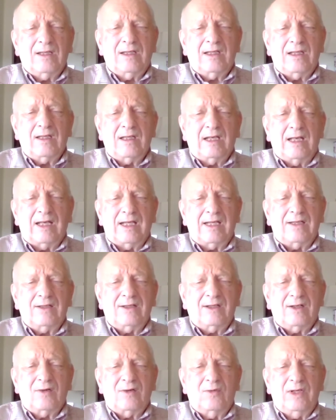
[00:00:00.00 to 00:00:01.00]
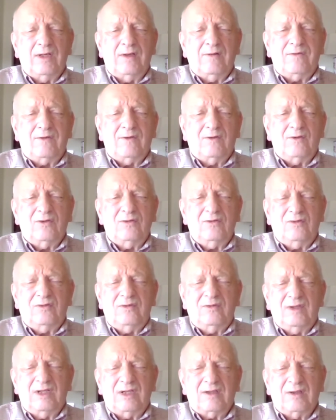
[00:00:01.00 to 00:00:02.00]
And we flew
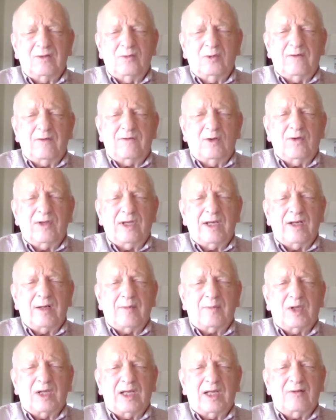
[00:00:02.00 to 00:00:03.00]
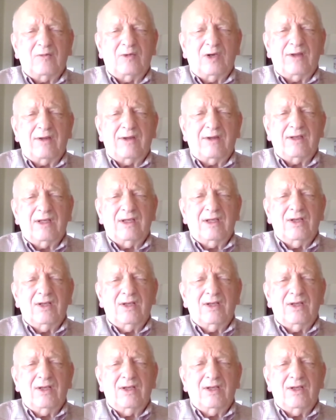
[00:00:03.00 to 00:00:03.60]
the airplane with